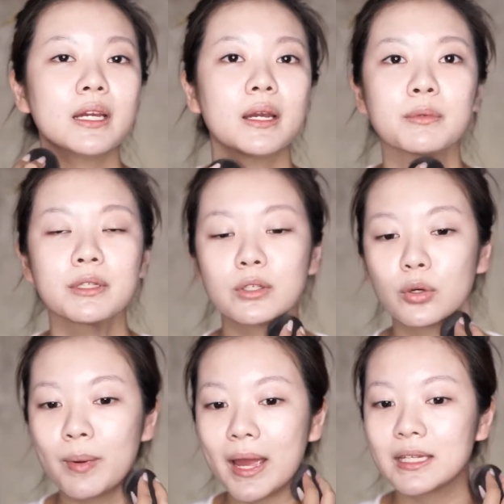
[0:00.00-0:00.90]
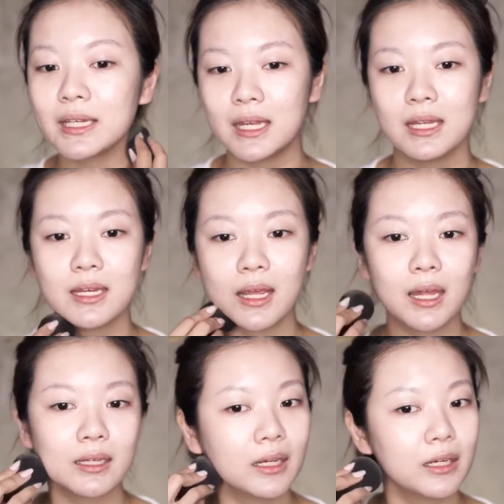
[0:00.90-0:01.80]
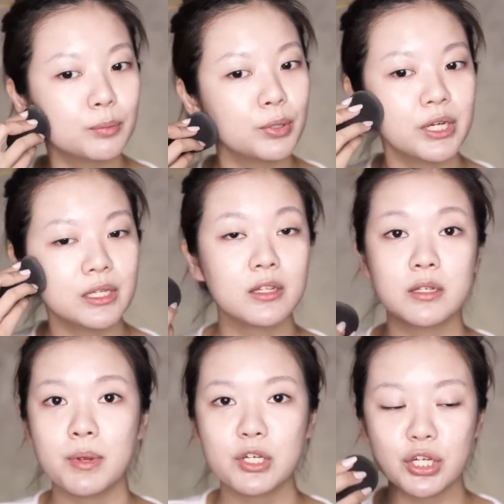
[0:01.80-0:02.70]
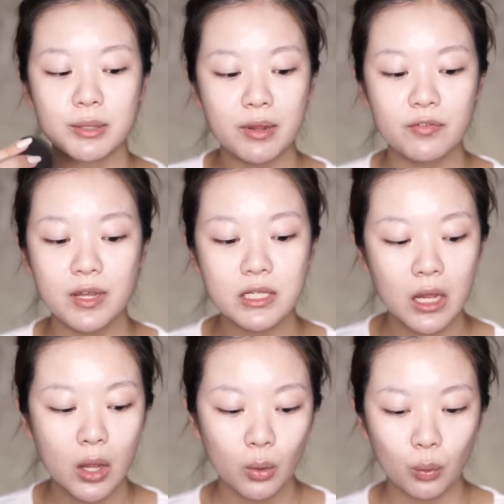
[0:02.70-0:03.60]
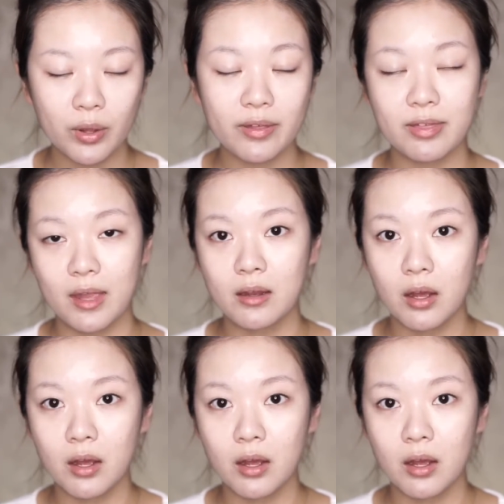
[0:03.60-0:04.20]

I'm going to go back in and kind of put in the dimension in my face with a